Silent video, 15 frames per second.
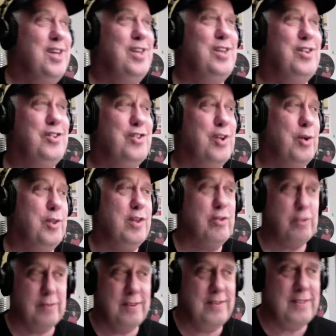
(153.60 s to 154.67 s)
So
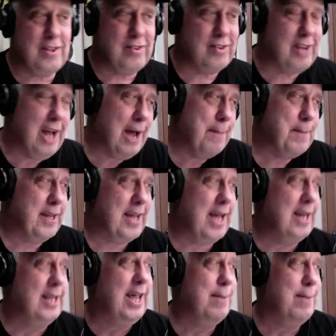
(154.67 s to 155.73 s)
this topic
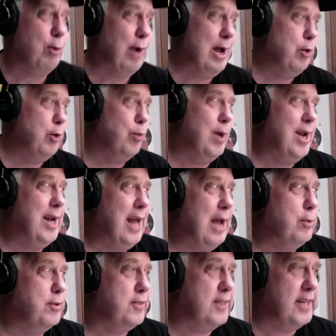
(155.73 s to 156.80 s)
kind of came around when I
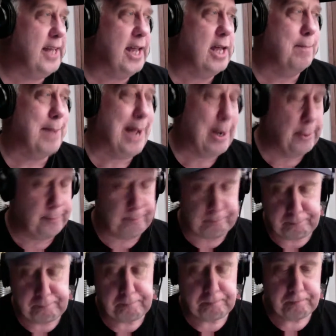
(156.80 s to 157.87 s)
was thinking about
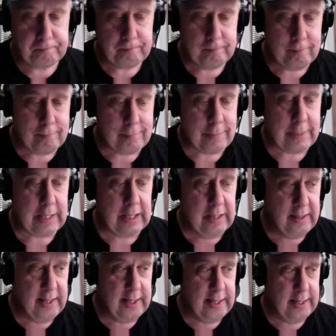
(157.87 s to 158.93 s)

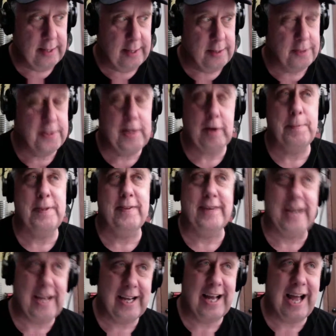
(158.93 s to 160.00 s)
the therapy
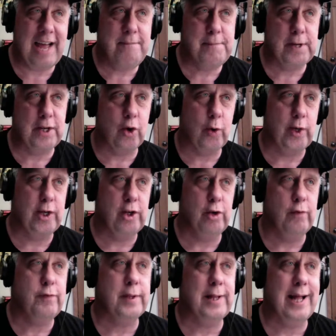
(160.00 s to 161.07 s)
that I've been going to
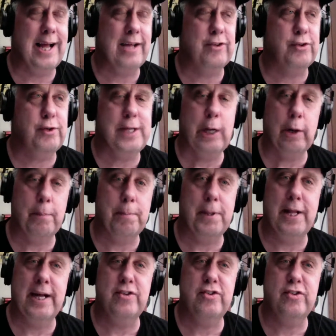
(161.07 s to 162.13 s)
for the last year
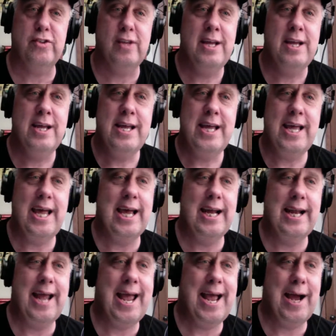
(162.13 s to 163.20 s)
plus,
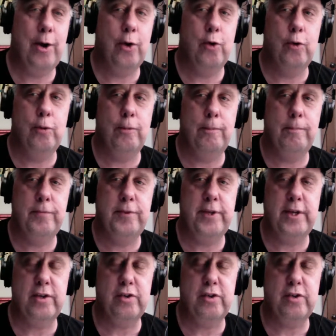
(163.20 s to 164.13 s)
and how the